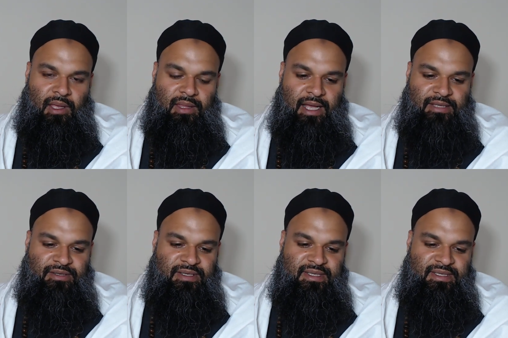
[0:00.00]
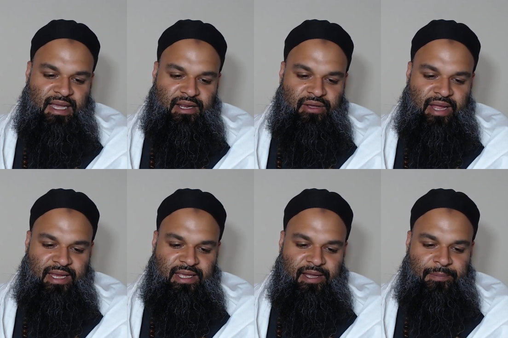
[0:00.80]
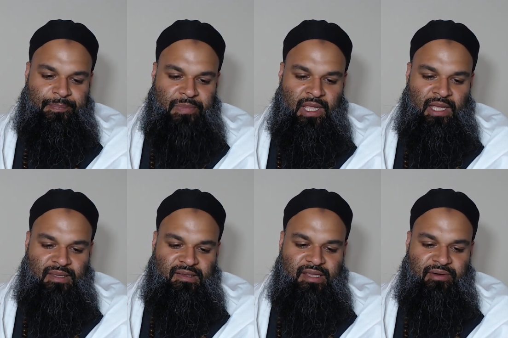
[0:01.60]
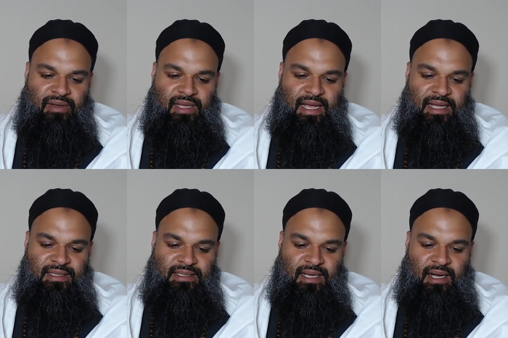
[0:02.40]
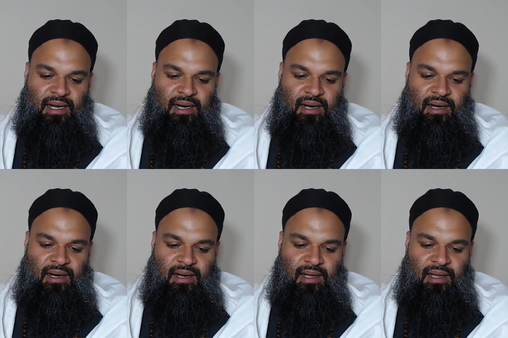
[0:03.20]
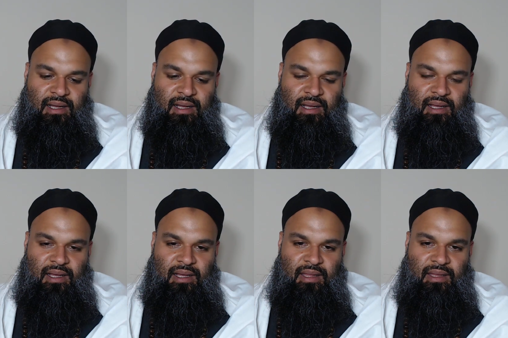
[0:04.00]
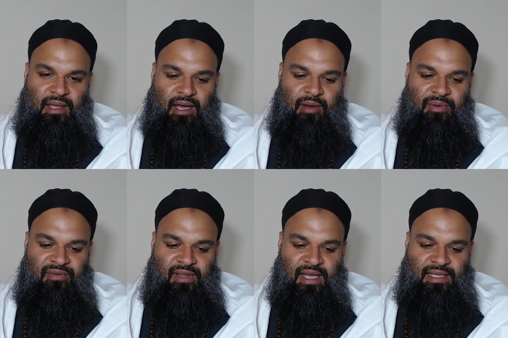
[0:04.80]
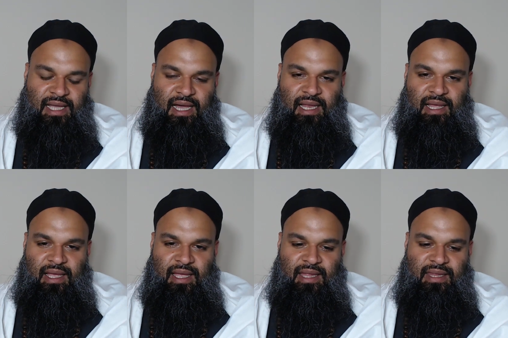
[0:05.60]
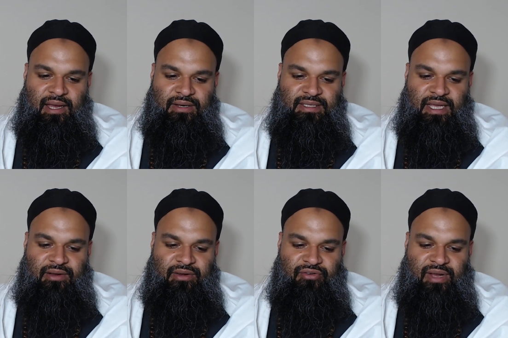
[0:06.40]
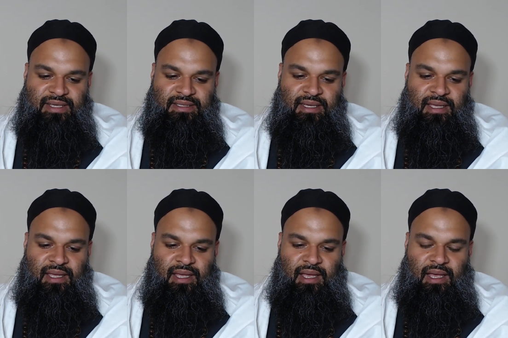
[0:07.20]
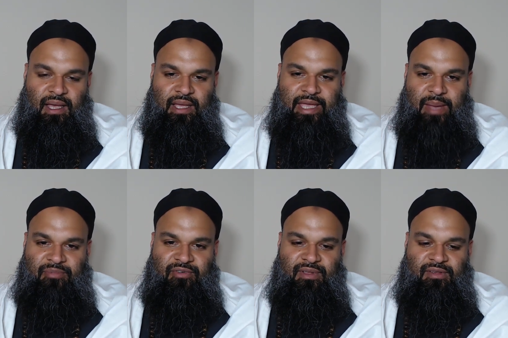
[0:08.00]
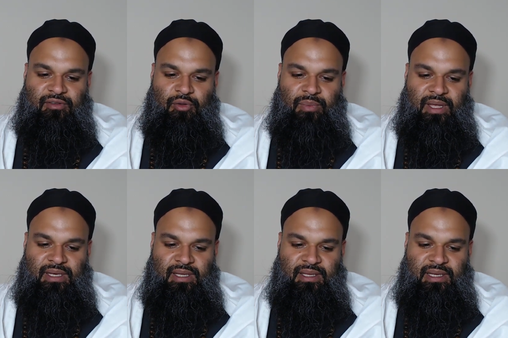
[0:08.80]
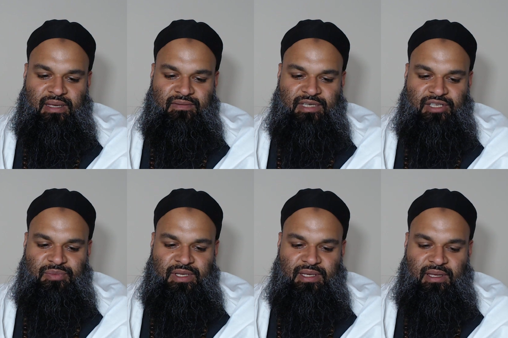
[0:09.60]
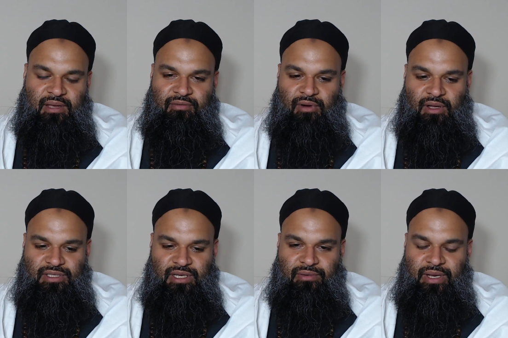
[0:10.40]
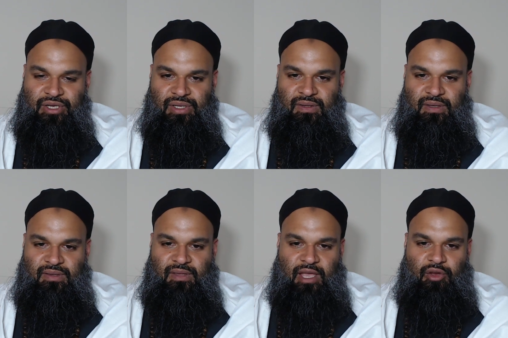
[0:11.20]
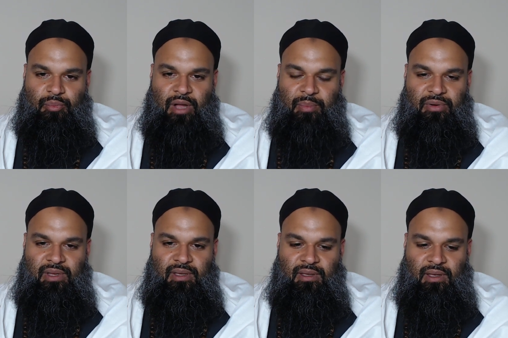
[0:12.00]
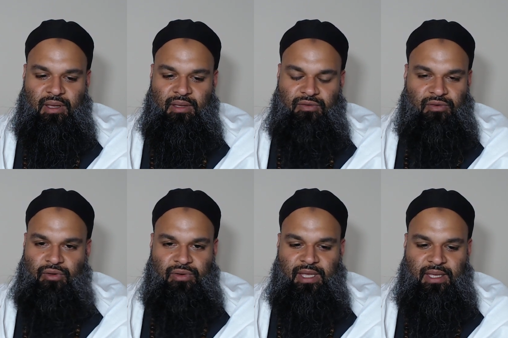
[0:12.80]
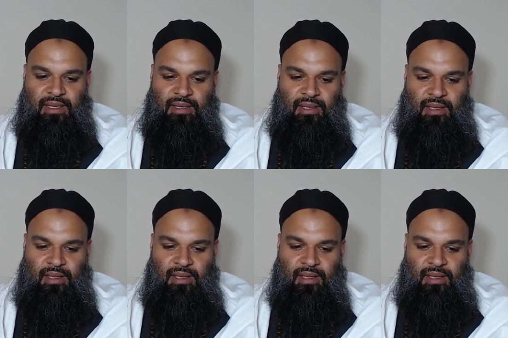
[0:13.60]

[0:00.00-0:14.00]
The answer is it's not a good idea. The sacred lands are the haram of Allah Ta'ala, and they are sacred trust kept for this ummah until the day of judgment for all generations. It's not your property, so don't take it.